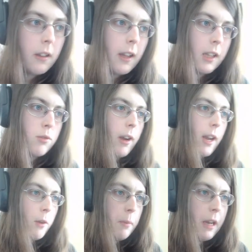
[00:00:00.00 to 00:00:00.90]
That's right,
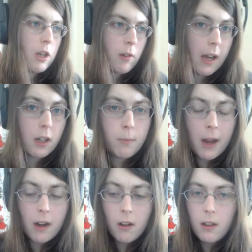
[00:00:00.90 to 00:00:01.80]
everybody. Cracker
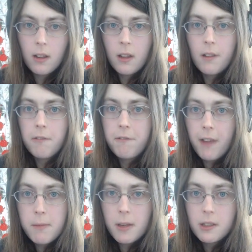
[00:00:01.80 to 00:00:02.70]
Barrel,
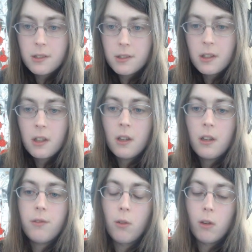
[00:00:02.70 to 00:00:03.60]
famous
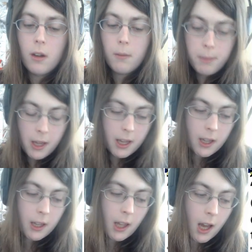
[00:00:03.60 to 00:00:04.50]
for
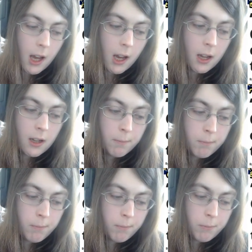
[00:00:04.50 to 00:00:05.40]
being,
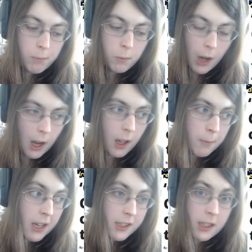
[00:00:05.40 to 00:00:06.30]
well, I
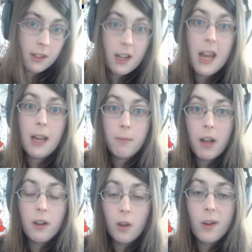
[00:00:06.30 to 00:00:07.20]
mean, it's in the name. I
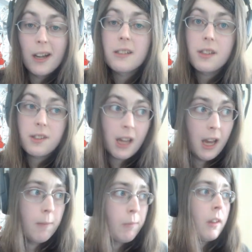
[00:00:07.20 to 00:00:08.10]
don't know what else to
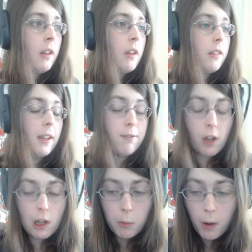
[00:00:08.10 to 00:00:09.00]
say. They've
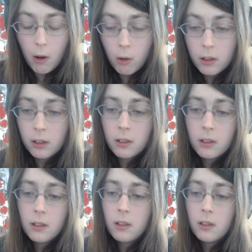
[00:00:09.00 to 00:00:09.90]
gone woke.
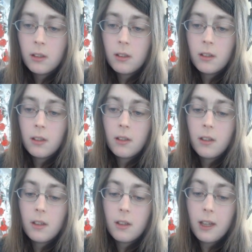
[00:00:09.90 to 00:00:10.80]

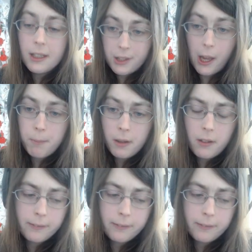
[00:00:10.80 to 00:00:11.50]
It's happened.